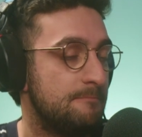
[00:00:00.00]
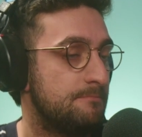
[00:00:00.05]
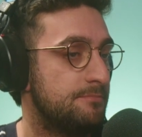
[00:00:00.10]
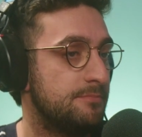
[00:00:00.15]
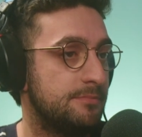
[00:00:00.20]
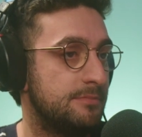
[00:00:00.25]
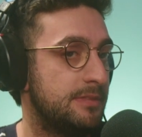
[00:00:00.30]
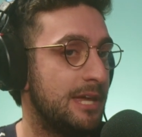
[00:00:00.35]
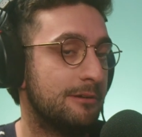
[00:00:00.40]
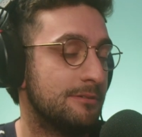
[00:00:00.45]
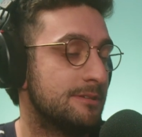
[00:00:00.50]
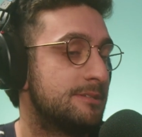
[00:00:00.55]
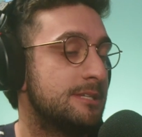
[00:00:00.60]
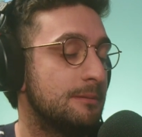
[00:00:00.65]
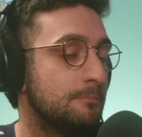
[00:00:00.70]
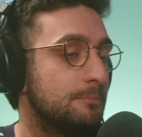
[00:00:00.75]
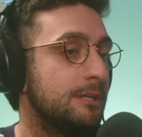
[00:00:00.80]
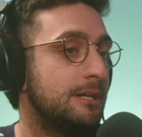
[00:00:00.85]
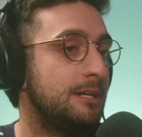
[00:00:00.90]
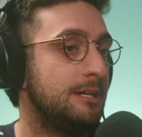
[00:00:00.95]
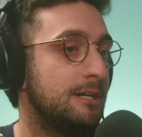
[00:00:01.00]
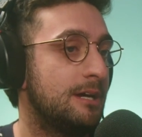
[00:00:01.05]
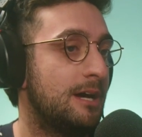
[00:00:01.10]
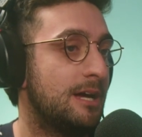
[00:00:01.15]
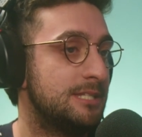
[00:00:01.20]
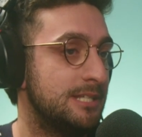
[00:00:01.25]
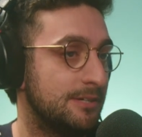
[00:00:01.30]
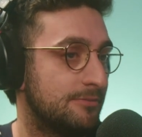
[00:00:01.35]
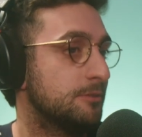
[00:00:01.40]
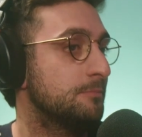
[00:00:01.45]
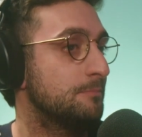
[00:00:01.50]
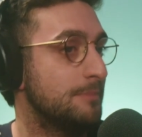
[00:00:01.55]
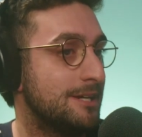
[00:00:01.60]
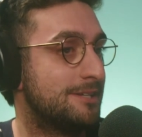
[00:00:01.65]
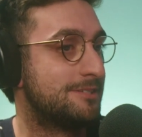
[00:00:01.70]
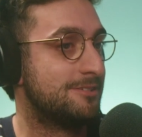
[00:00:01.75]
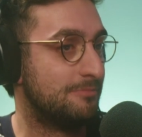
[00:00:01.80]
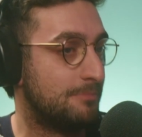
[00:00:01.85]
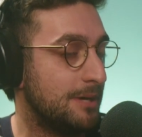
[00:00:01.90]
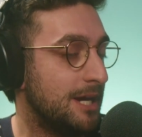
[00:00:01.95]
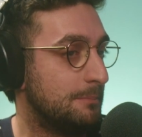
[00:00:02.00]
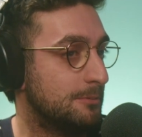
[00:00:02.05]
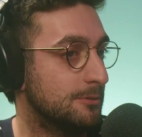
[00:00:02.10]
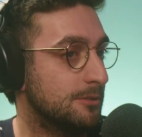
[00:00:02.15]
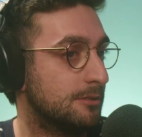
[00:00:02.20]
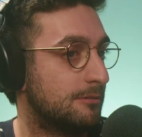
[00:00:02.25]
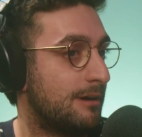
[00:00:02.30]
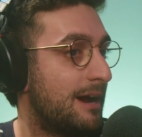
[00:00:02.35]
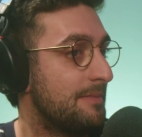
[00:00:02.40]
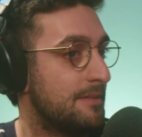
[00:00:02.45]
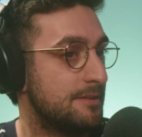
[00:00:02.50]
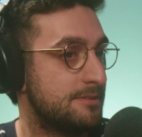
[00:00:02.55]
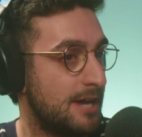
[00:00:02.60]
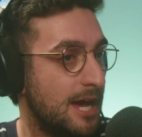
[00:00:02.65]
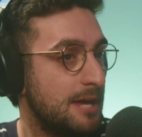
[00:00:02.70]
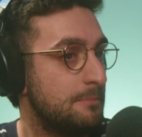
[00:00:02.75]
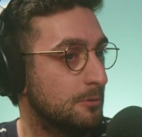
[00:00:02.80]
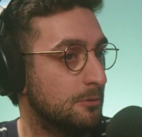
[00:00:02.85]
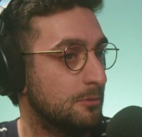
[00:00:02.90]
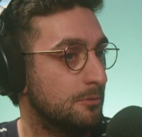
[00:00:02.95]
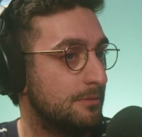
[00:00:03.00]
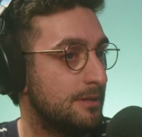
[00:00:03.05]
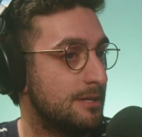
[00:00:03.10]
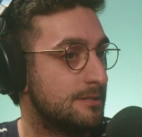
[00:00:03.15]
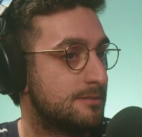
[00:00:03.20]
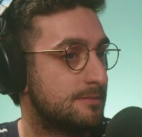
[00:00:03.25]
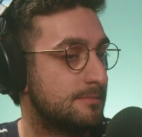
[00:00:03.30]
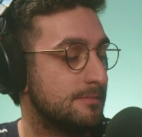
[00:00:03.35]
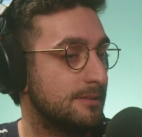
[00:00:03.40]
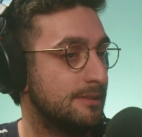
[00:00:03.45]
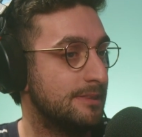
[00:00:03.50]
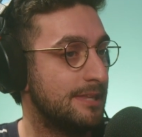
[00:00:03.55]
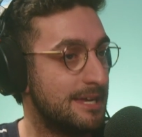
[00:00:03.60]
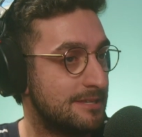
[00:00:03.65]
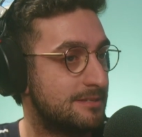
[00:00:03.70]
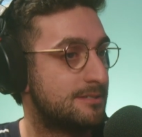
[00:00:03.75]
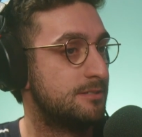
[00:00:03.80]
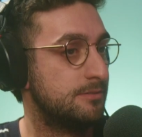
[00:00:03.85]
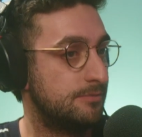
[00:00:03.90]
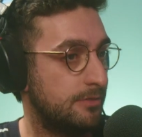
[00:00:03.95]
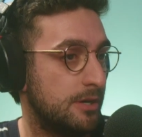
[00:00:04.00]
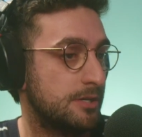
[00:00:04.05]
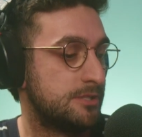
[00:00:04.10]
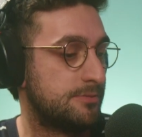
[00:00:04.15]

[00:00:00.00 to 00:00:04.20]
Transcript: there is simply a different mix of people around the table. There's less diverse